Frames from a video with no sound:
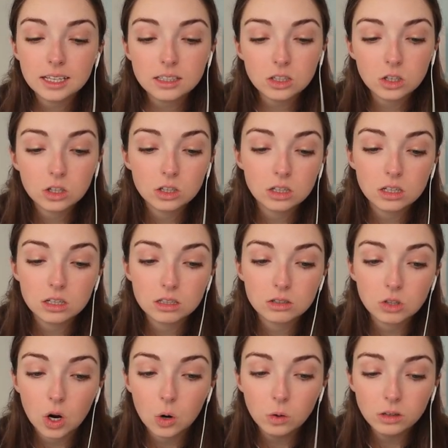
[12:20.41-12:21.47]
it is a good,
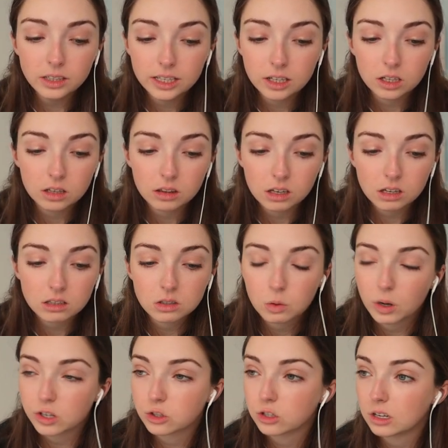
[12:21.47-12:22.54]
totally good thing to
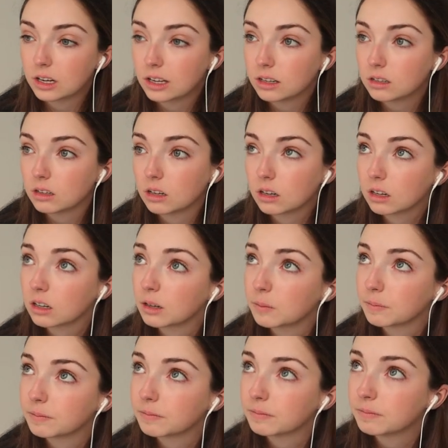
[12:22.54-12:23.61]
question it.
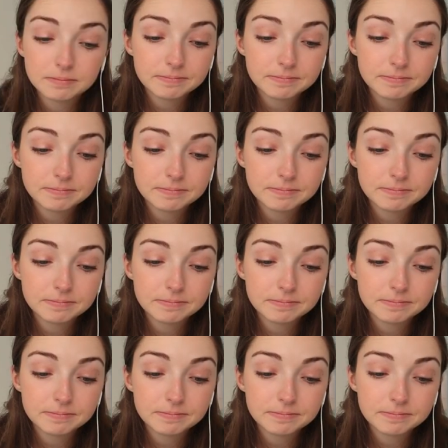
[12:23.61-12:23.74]
Um,